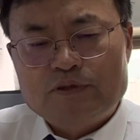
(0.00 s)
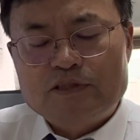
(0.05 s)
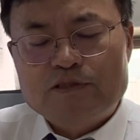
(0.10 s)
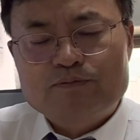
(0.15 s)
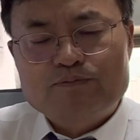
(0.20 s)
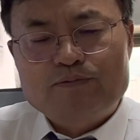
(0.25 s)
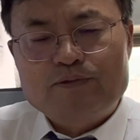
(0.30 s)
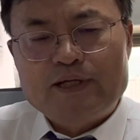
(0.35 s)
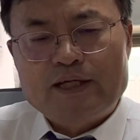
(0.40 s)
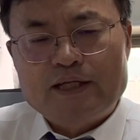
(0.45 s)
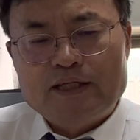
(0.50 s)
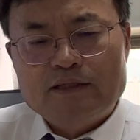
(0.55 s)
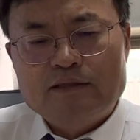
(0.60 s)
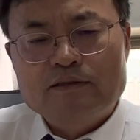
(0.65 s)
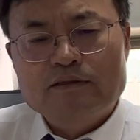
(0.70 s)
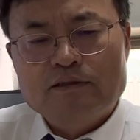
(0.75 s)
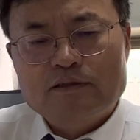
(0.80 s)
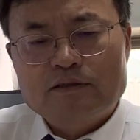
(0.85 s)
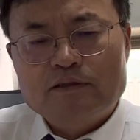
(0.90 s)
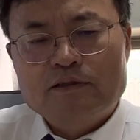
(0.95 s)
explain.
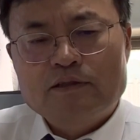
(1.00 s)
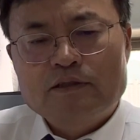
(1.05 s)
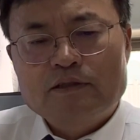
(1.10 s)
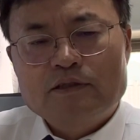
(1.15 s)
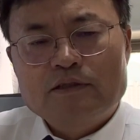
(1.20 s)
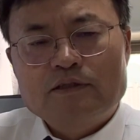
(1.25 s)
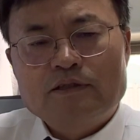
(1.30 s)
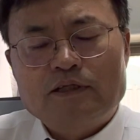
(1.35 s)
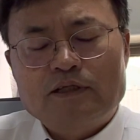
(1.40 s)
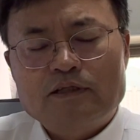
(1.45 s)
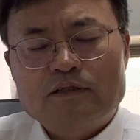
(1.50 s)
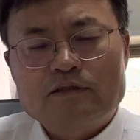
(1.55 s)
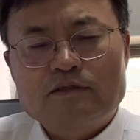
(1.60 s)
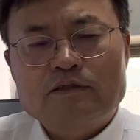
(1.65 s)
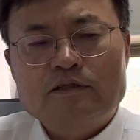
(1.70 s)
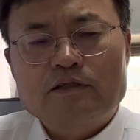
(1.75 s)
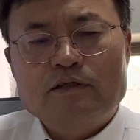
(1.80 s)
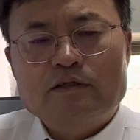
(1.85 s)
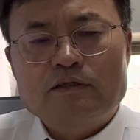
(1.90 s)
Then